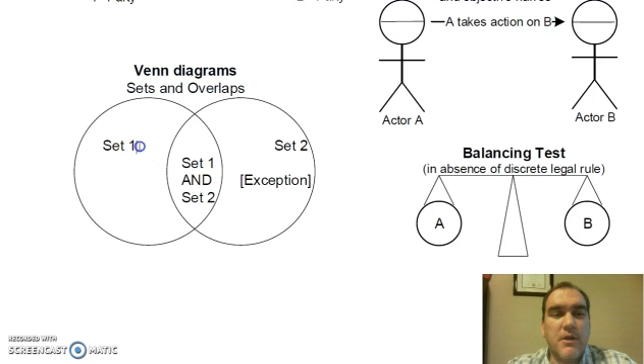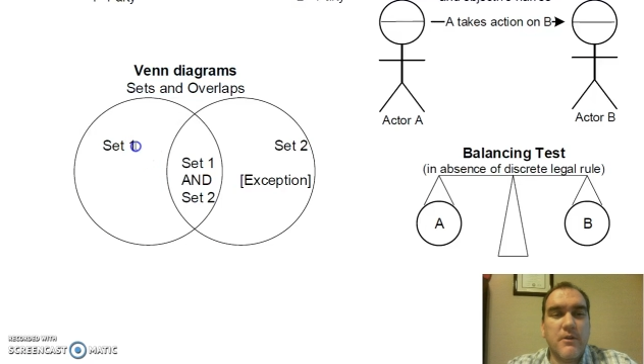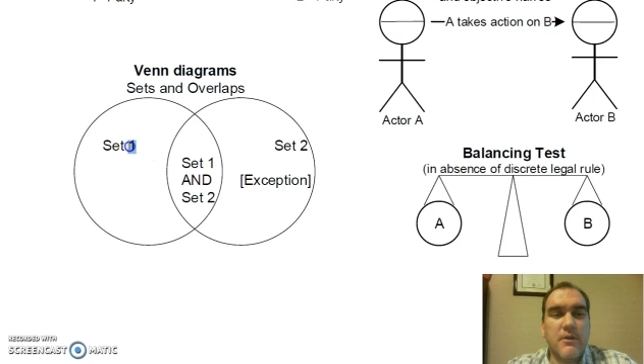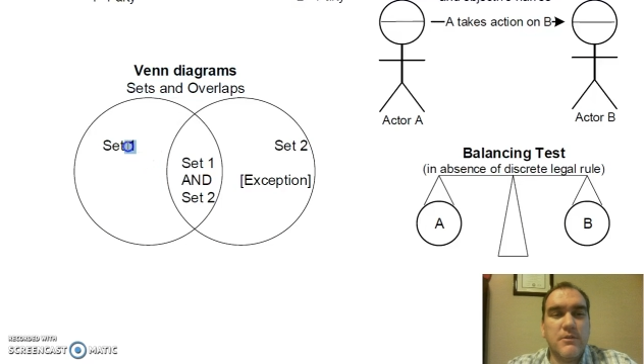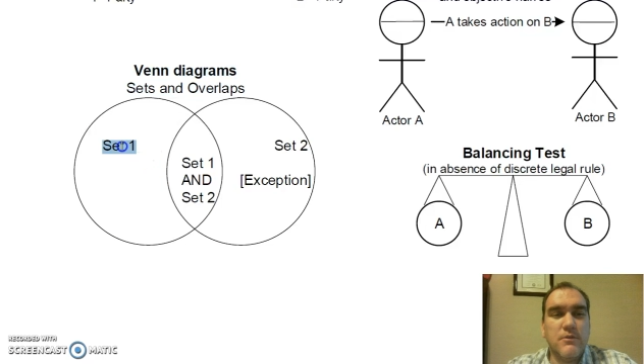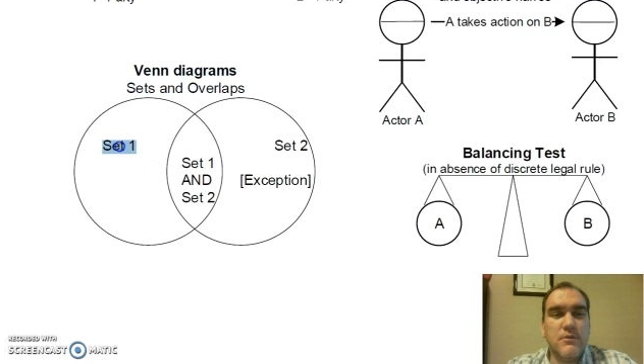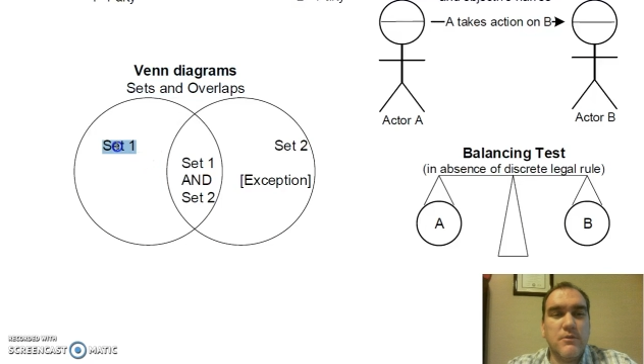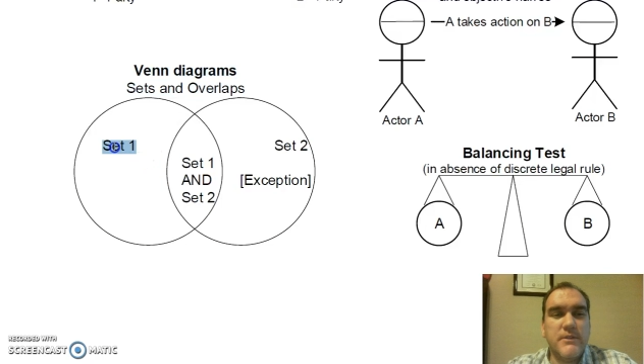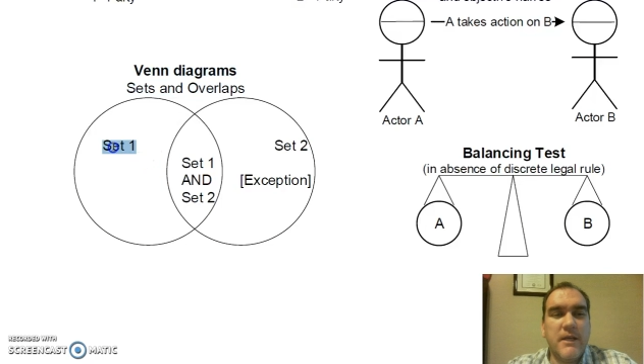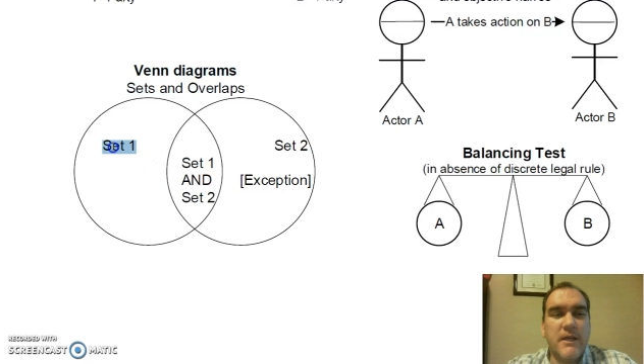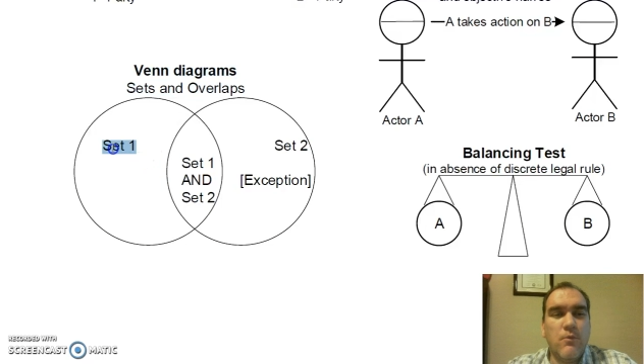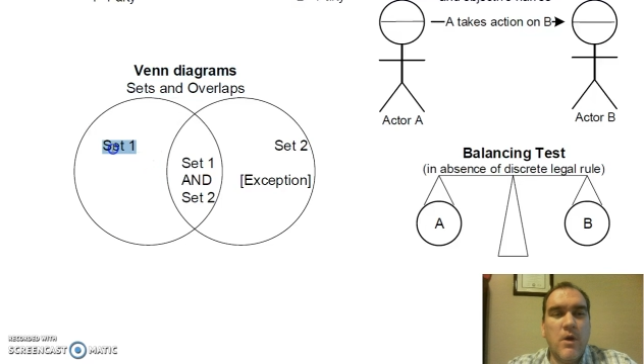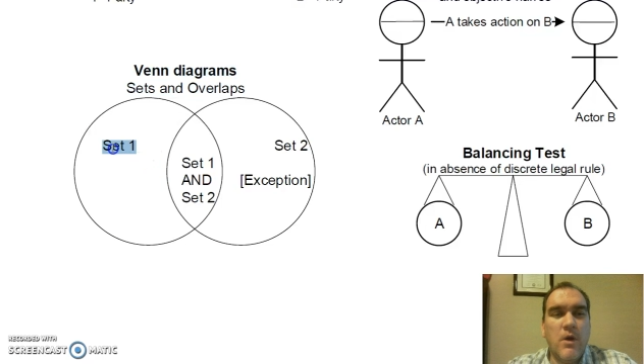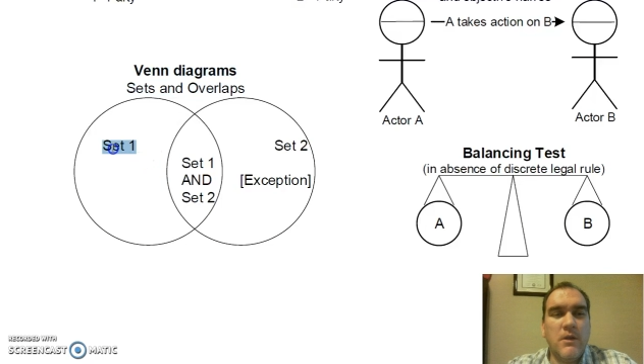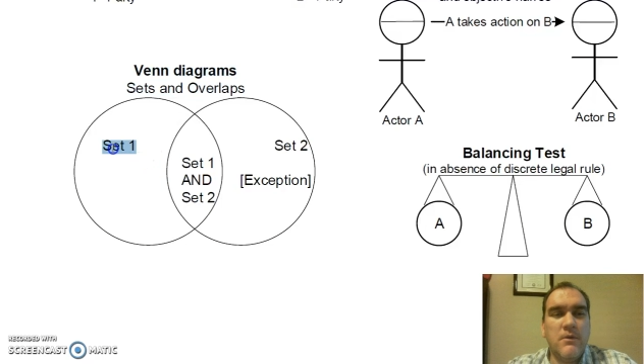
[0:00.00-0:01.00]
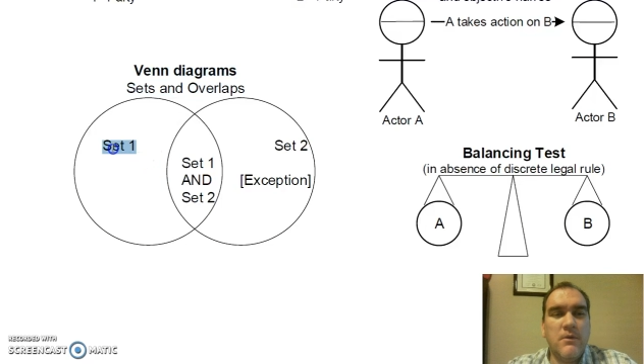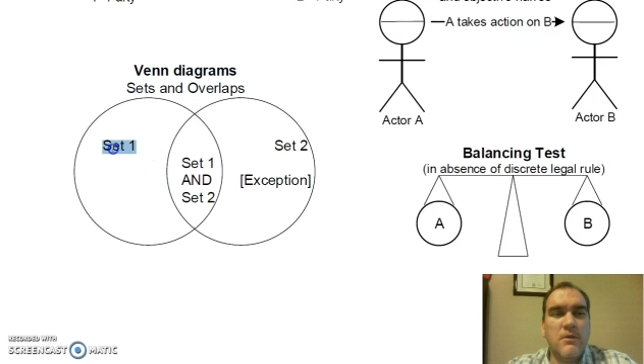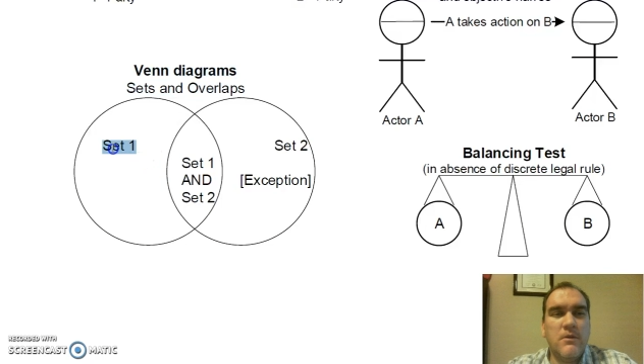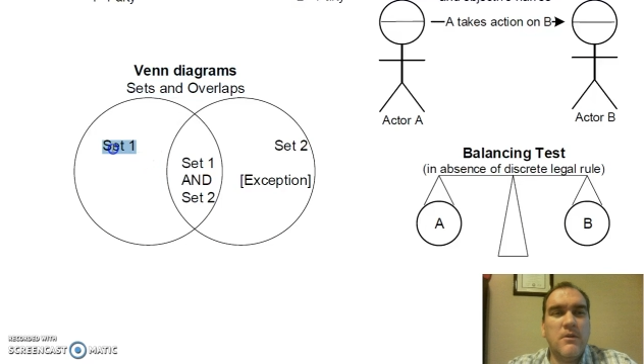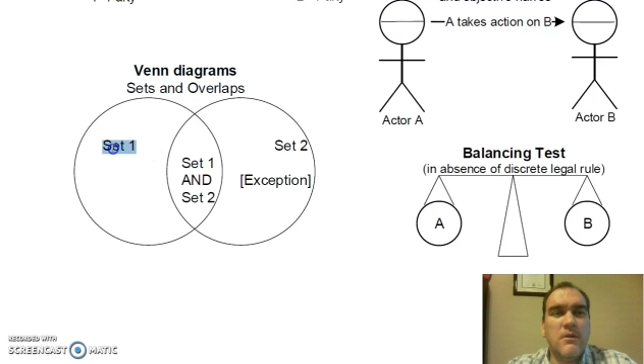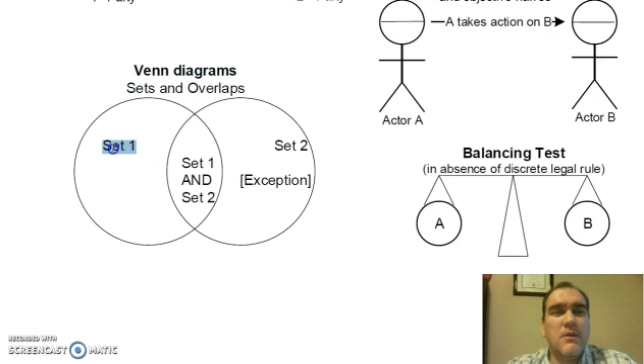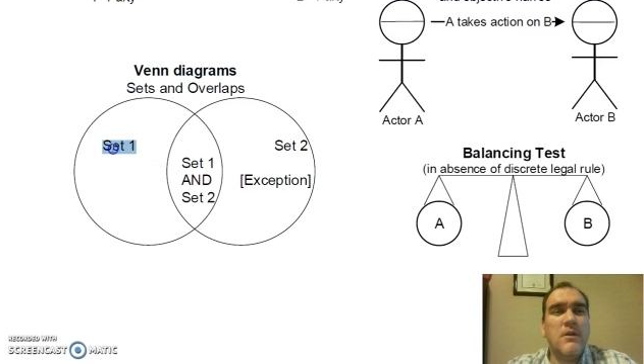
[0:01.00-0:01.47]
So set 1
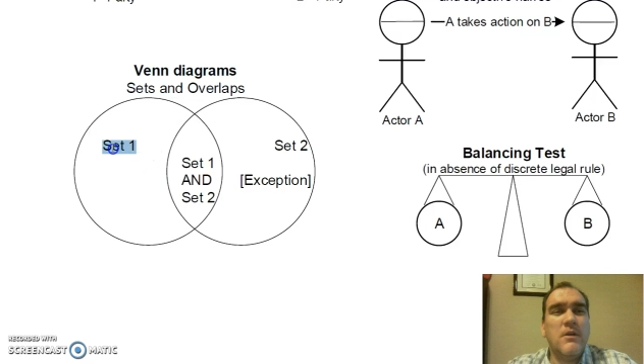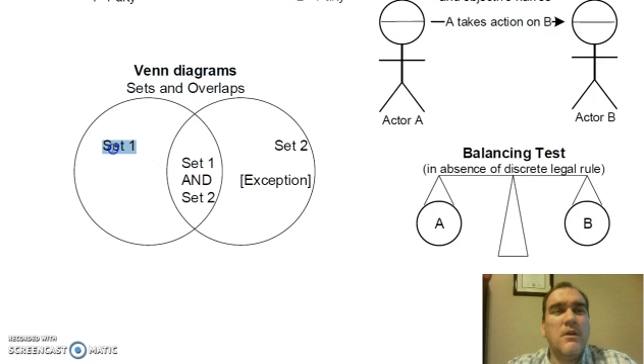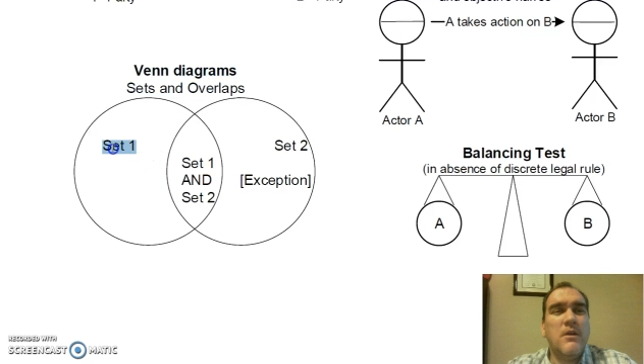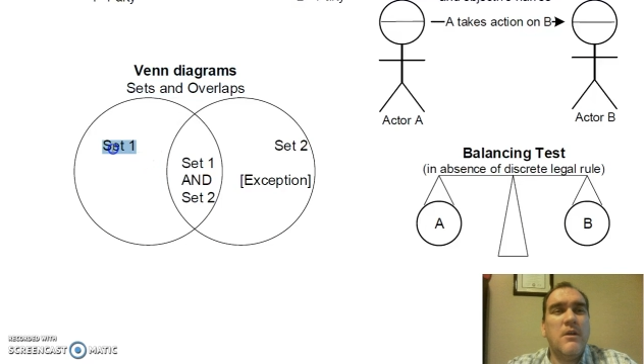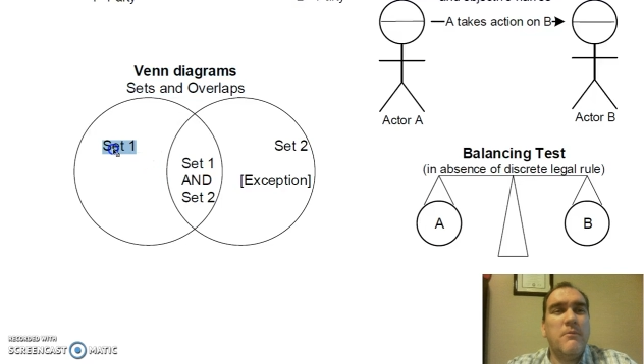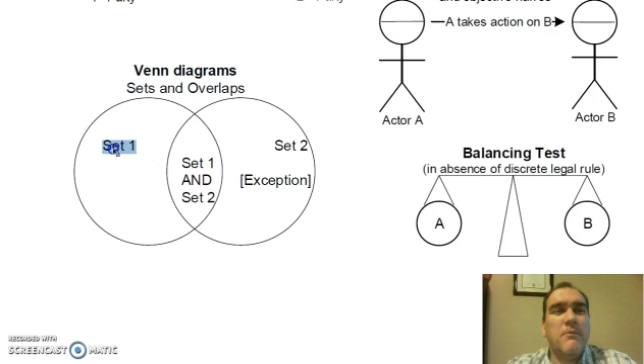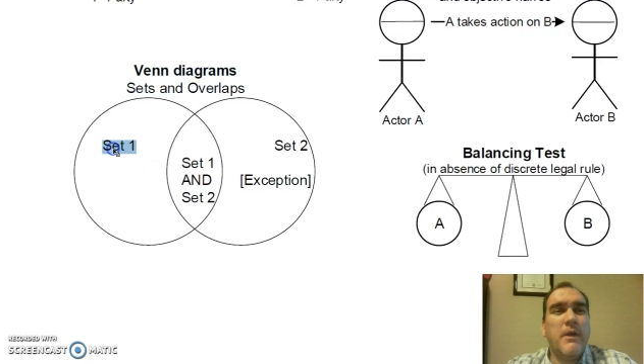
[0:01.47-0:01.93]
may